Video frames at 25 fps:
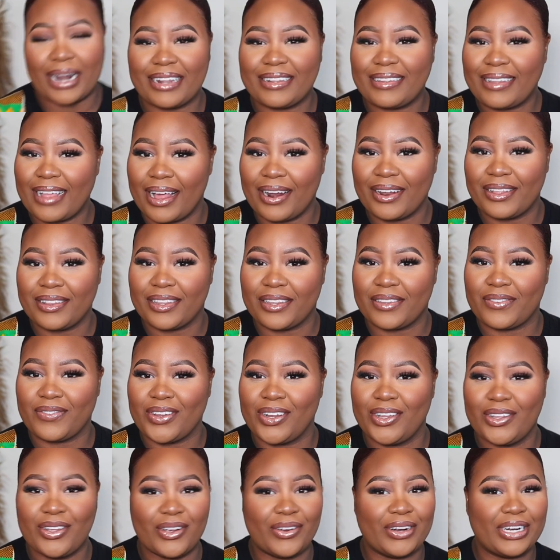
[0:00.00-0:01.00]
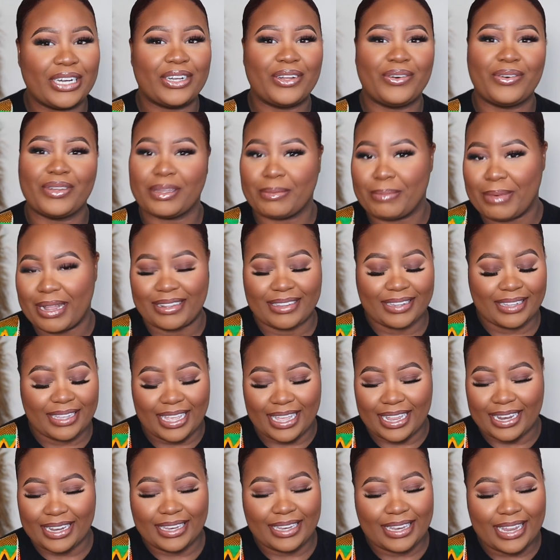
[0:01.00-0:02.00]
the title of this video, you already know what's about to
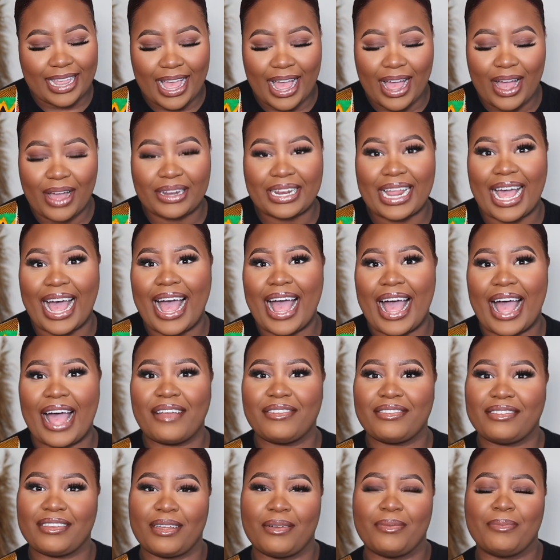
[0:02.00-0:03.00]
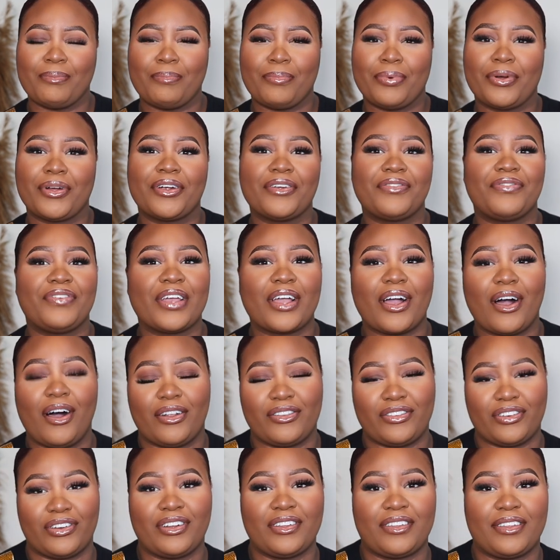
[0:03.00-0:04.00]
get down. I have some perfect
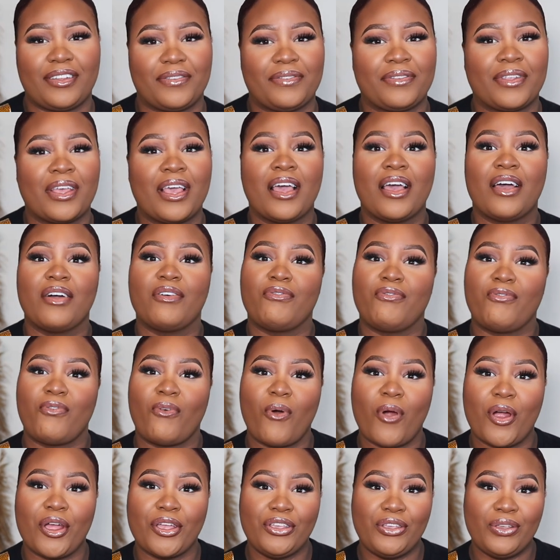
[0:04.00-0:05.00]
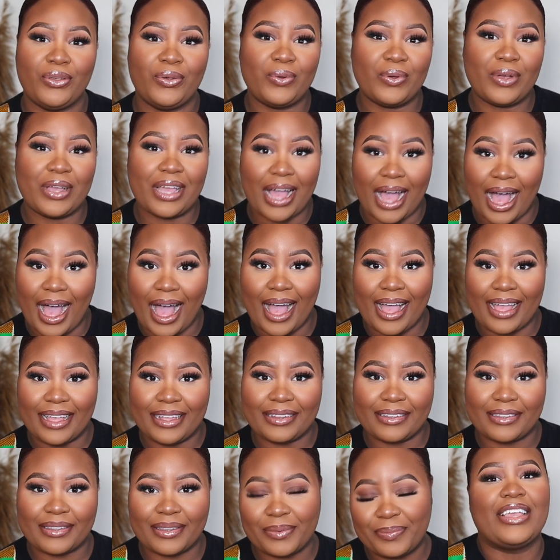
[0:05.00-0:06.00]
alternatives for you
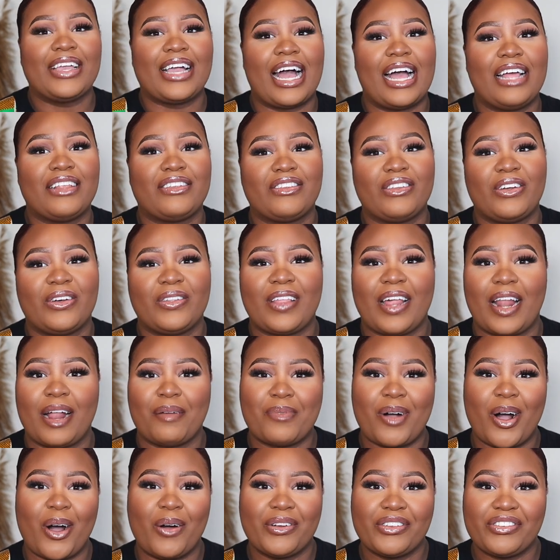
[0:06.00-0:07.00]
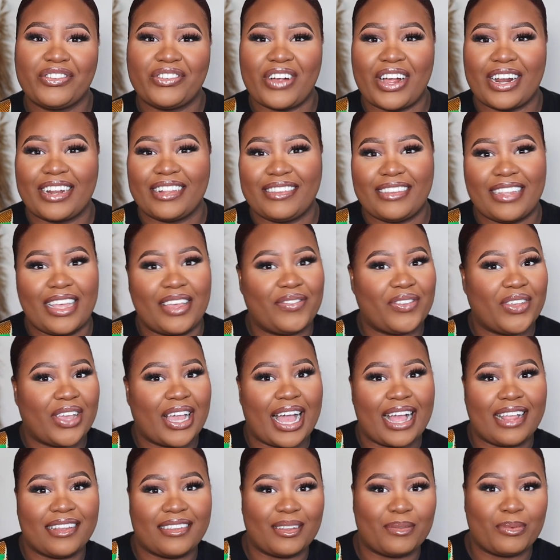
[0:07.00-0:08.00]
guys. You guys know that I'm always trying to save you
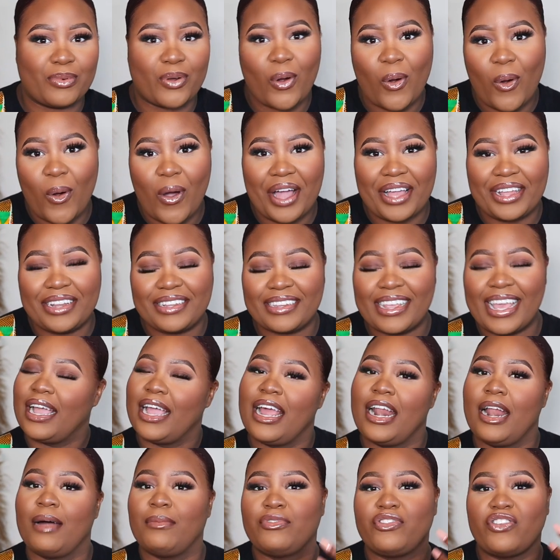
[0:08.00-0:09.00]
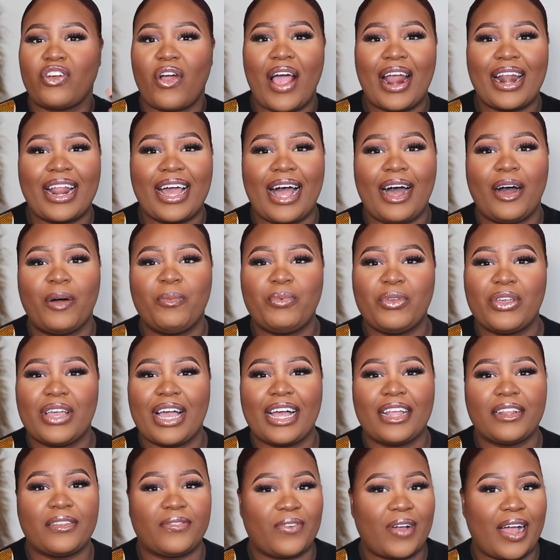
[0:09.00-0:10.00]
guys some coins and I'm trying to help you
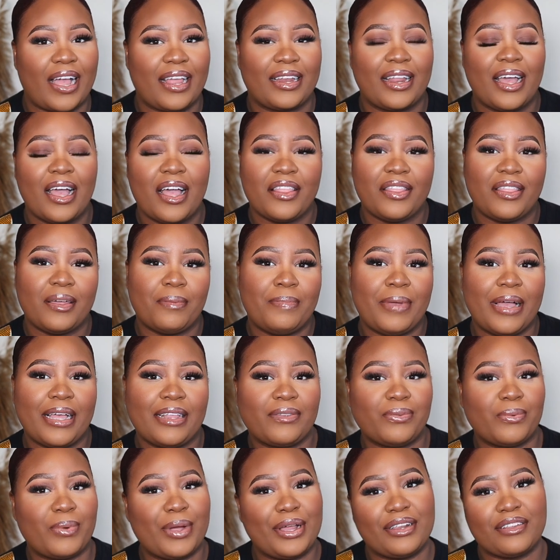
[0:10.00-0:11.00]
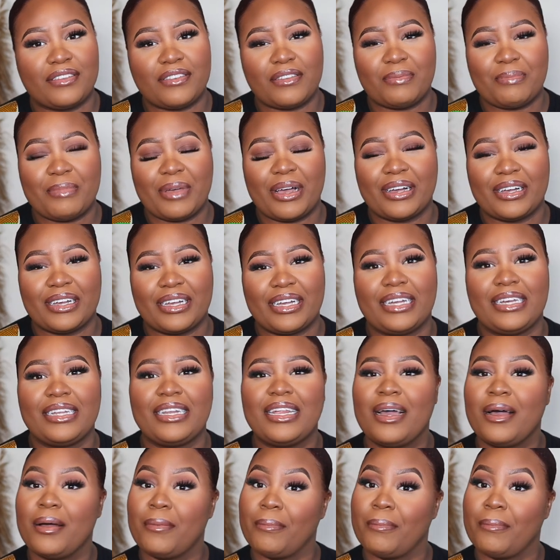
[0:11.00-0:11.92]
guys find the best way to smell good